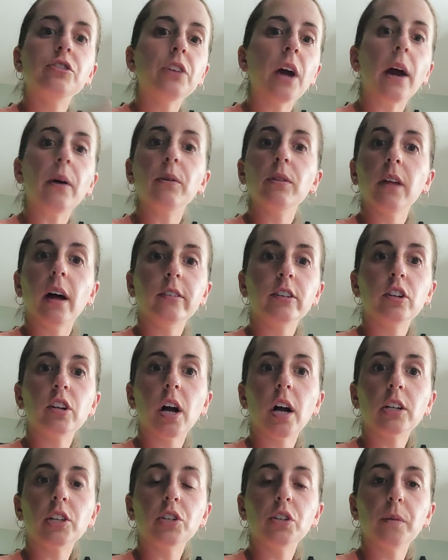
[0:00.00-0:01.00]
I would love to
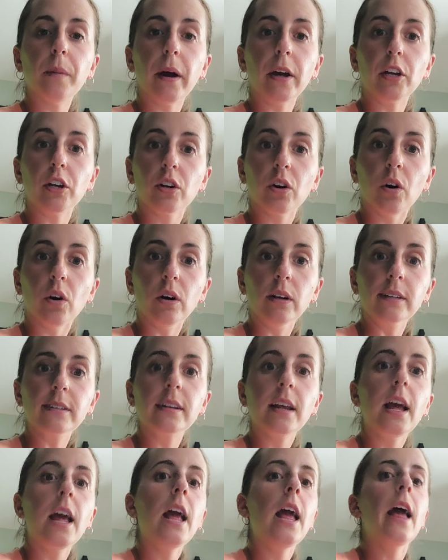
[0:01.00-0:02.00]
talk to you about your
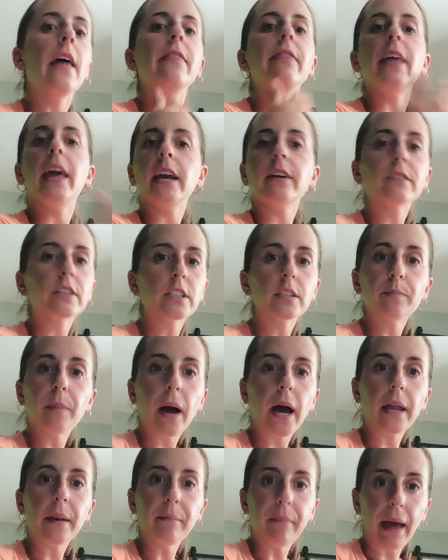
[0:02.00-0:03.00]
goals. They
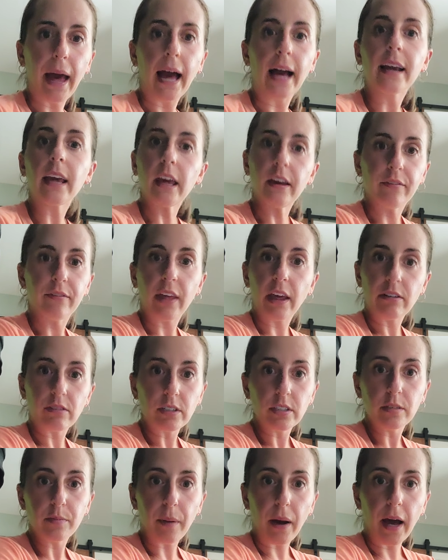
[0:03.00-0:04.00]
respond back, if they
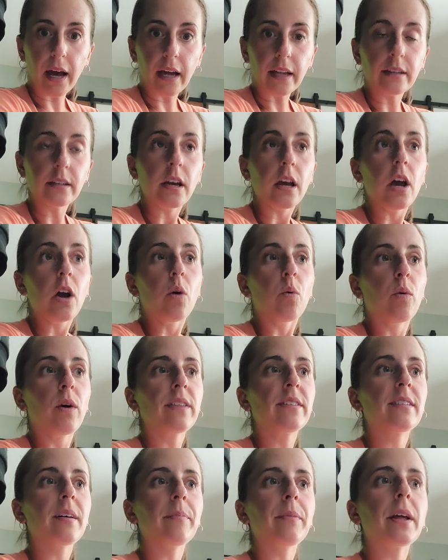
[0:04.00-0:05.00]
respond,
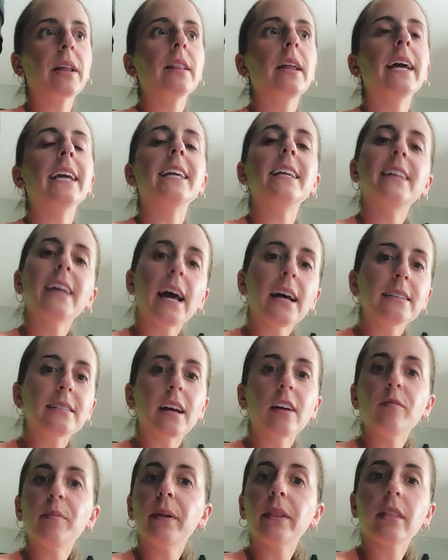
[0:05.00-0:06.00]
with something like, yes,
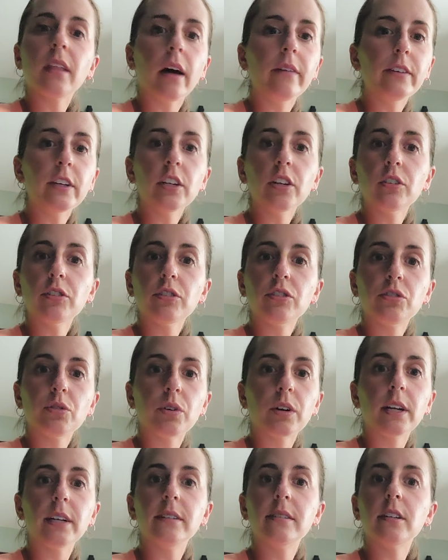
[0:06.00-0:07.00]
I've been loving your
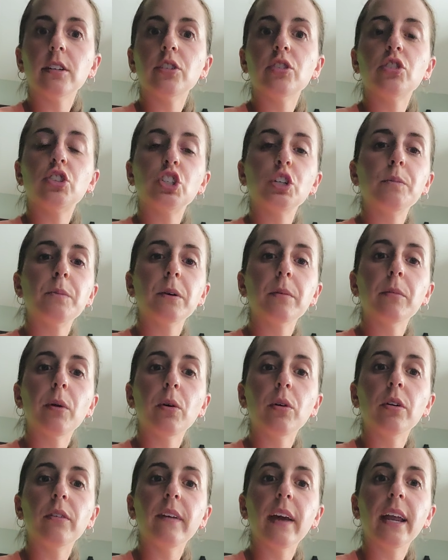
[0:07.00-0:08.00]
stories. They're super
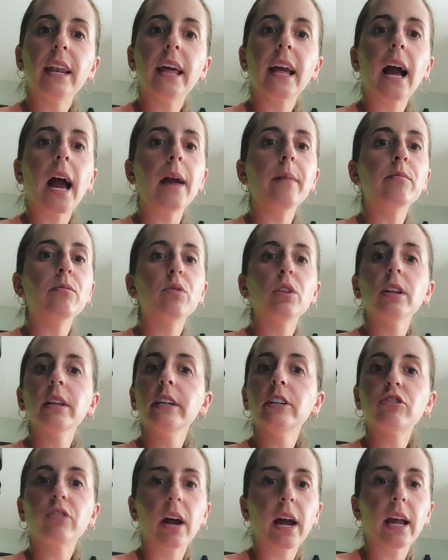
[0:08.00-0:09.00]
motivating. I'm
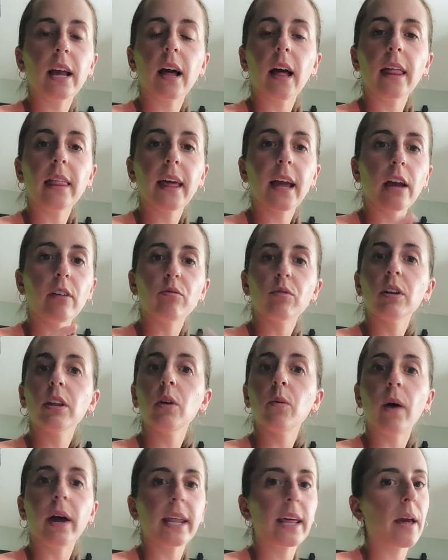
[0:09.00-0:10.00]
really trying, like, I really
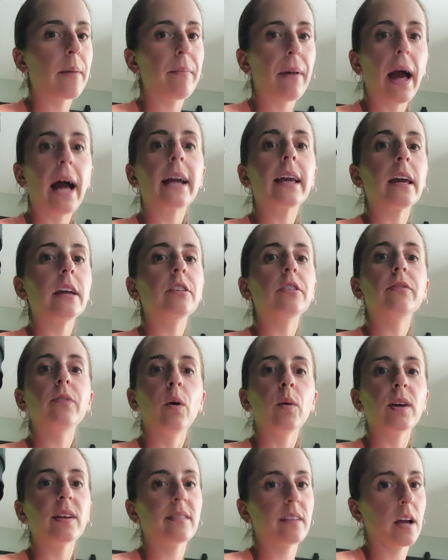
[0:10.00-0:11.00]
want to get back into
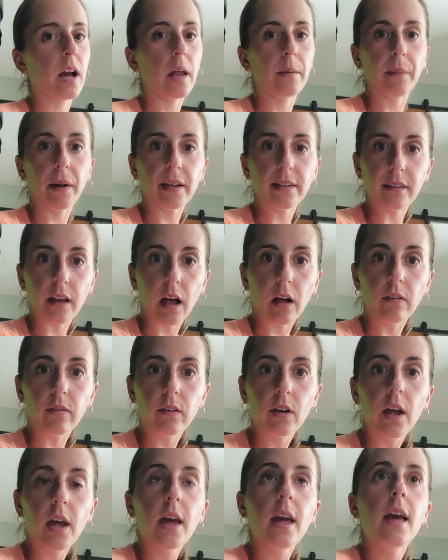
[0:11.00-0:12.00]
focusing on myself.
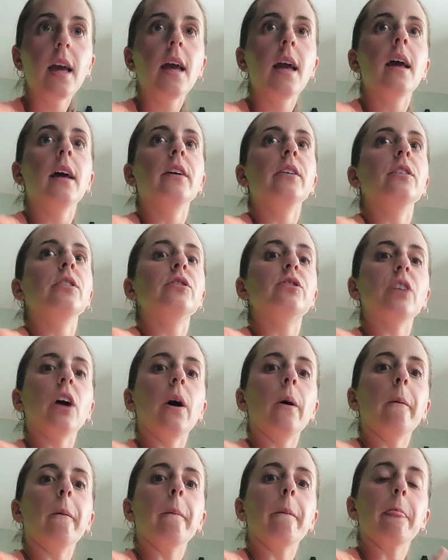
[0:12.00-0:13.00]

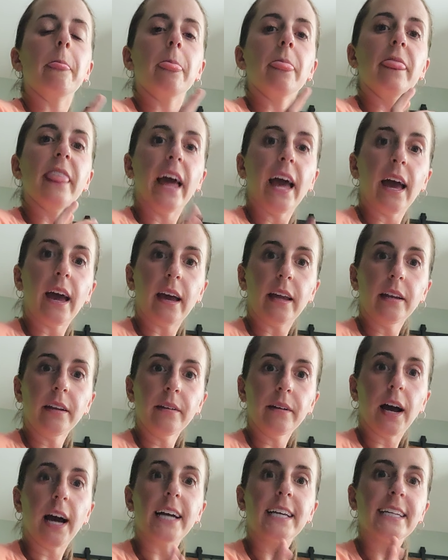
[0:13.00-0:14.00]
So then
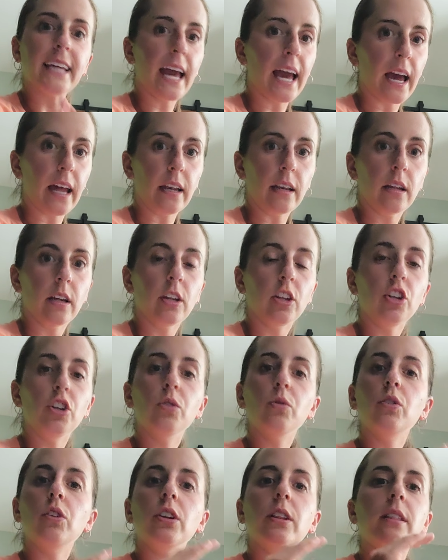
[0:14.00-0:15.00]
again,
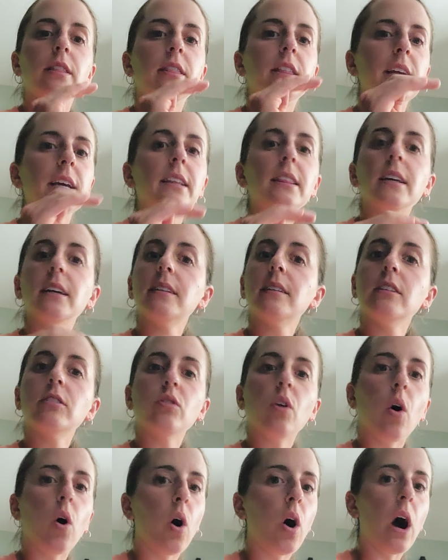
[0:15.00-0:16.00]
this is
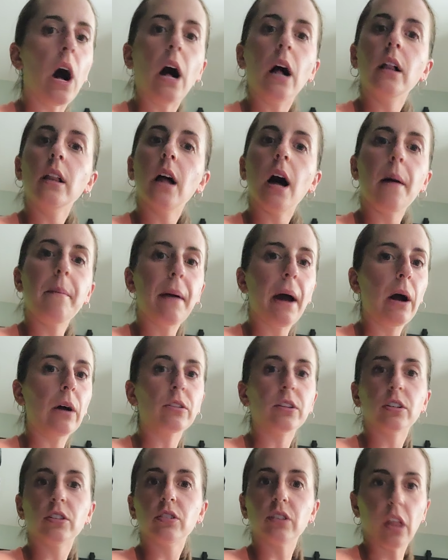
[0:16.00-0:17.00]
all
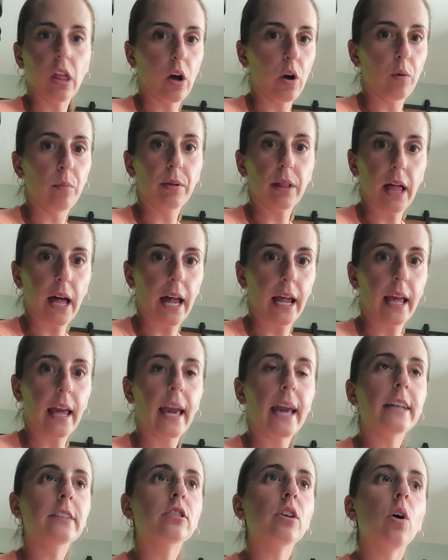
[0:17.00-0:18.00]
about the slow play.
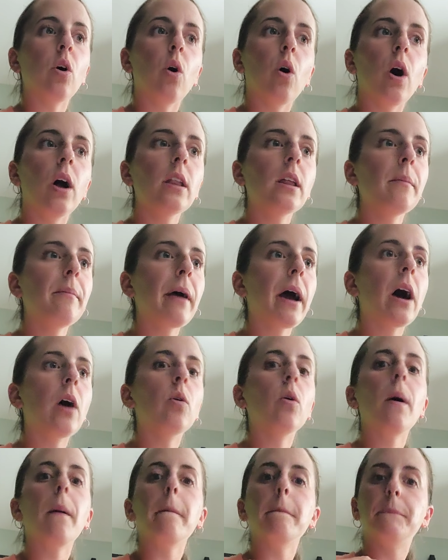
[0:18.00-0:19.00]
It's all
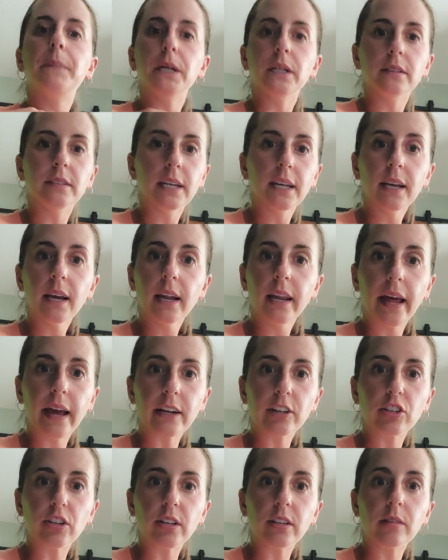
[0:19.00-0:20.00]
about building
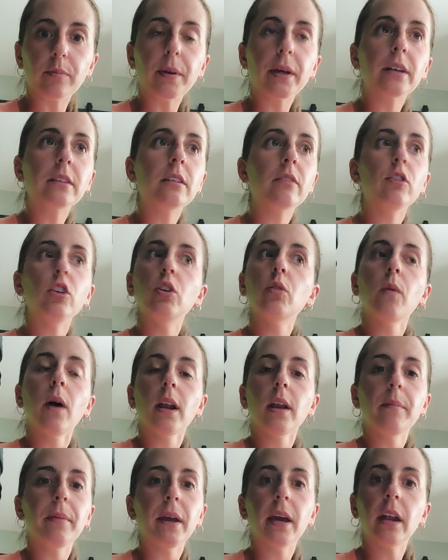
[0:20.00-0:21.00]
connections, because if you
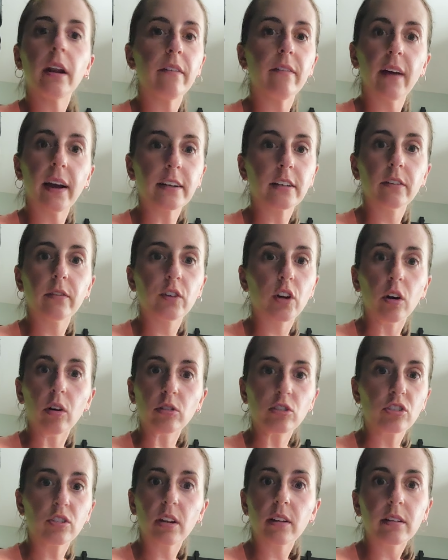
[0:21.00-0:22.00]
want to be an effective
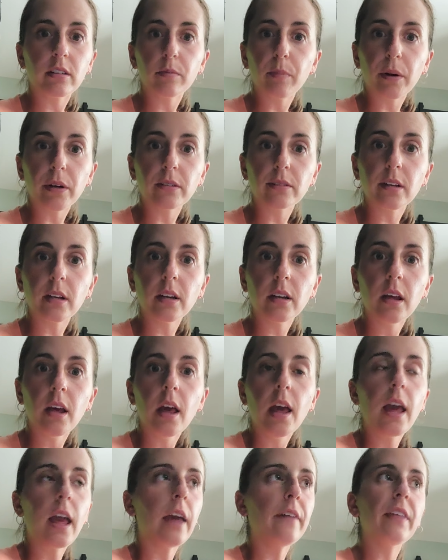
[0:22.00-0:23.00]
coach to this person,
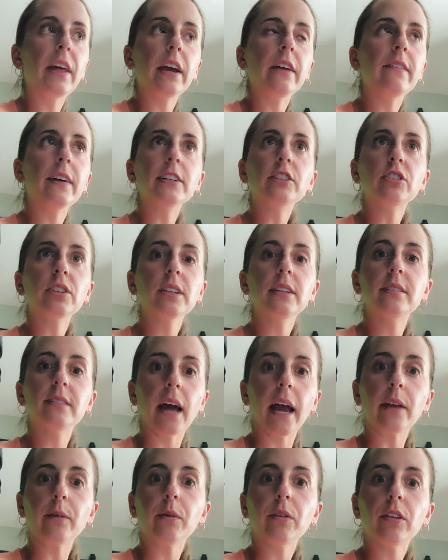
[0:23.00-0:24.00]
if they eventually
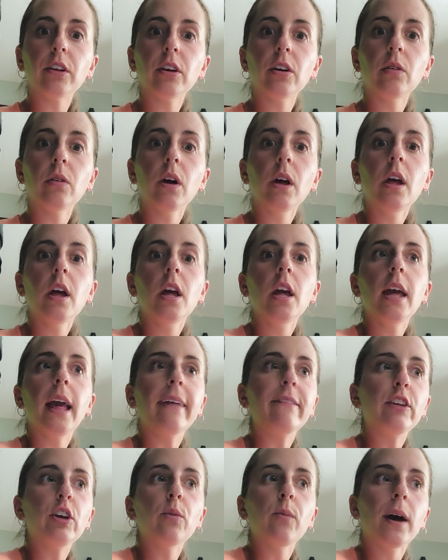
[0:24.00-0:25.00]
sign with you,
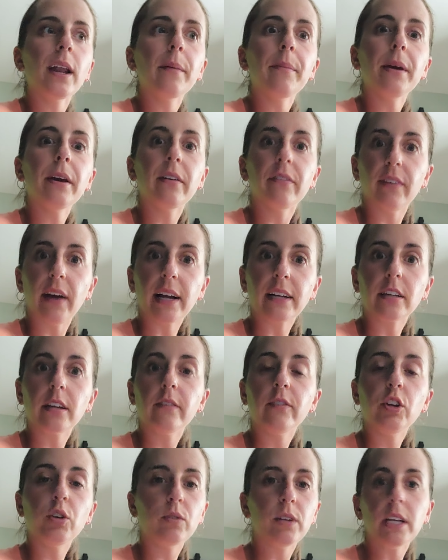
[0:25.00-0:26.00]
if you want to be
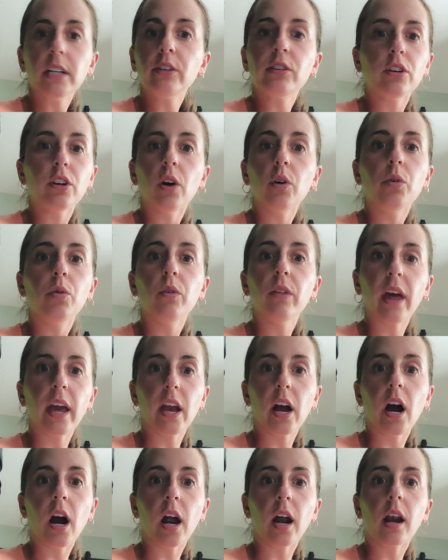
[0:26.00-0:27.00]
effective, you need to know who they
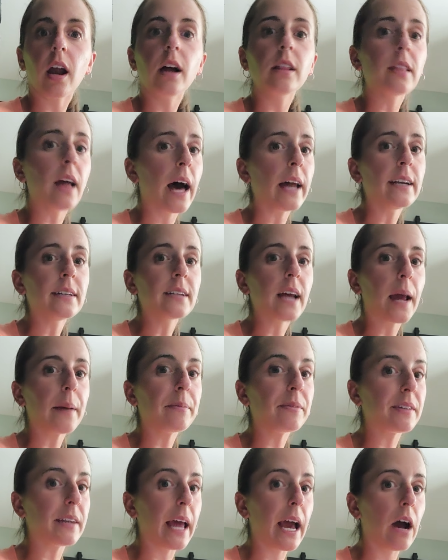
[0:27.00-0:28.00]
are. A lot of
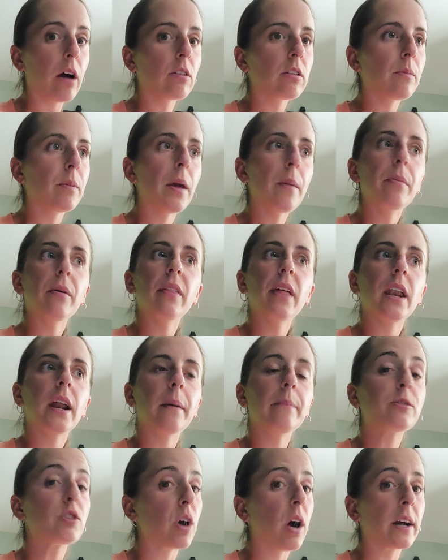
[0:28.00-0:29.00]
times now, the people that
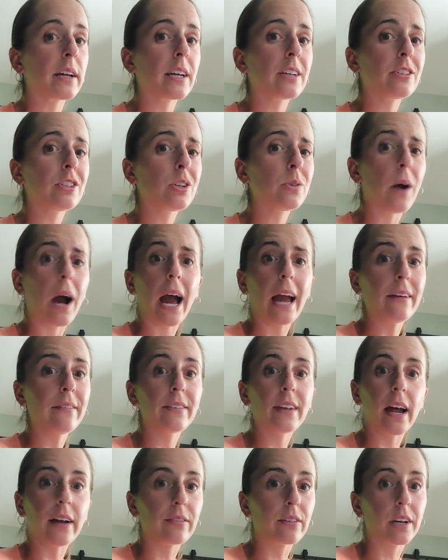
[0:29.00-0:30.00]
I'm talking to, I've
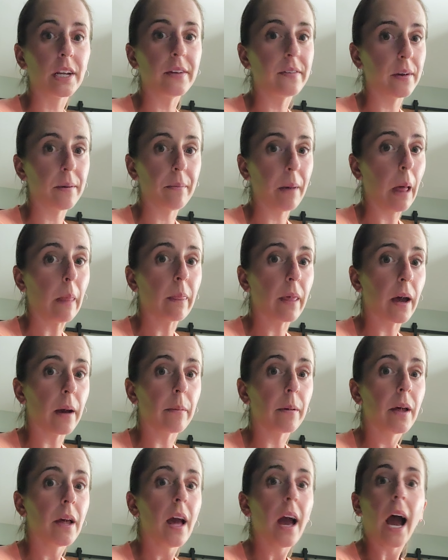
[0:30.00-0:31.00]
never even met
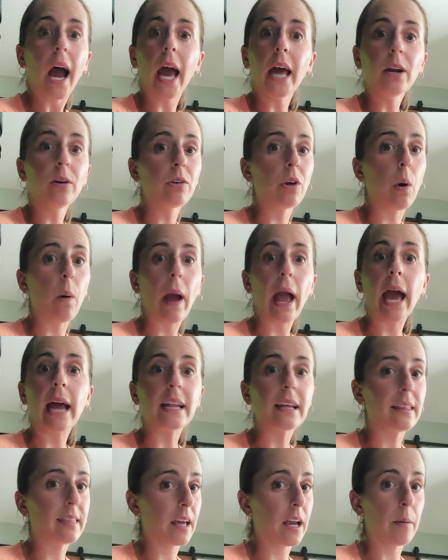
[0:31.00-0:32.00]
them. I don't know
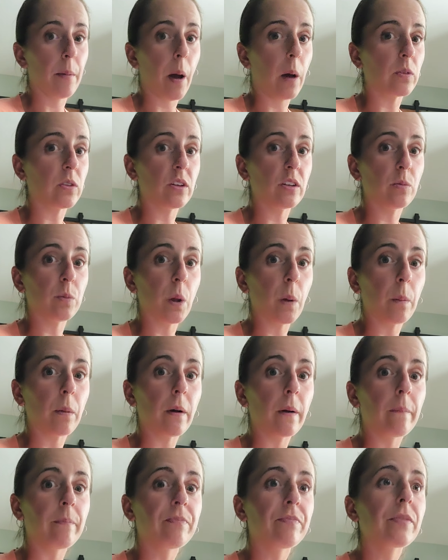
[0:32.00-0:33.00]
anything about these
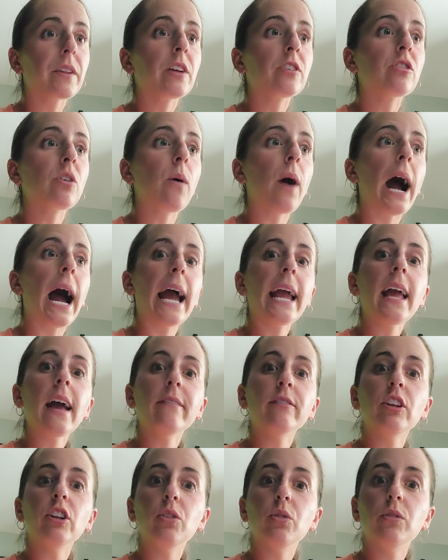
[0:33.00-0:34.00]
people. So I
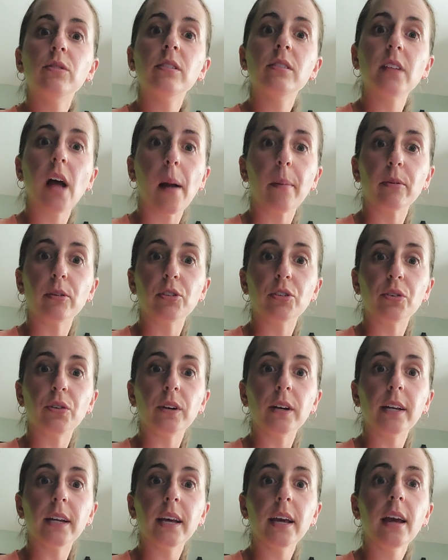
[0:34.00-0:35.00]
have to use this
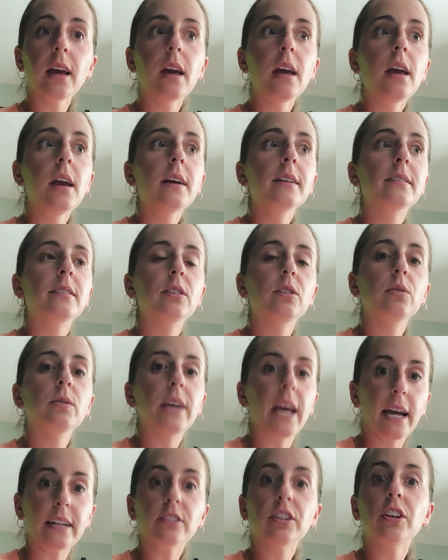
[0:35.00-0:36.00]
opportunity to
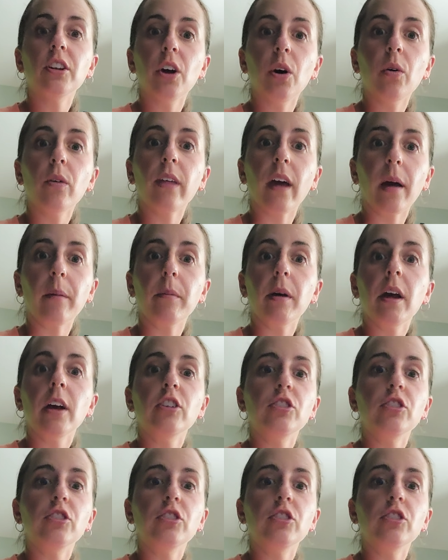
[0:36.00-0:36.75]
get to know them.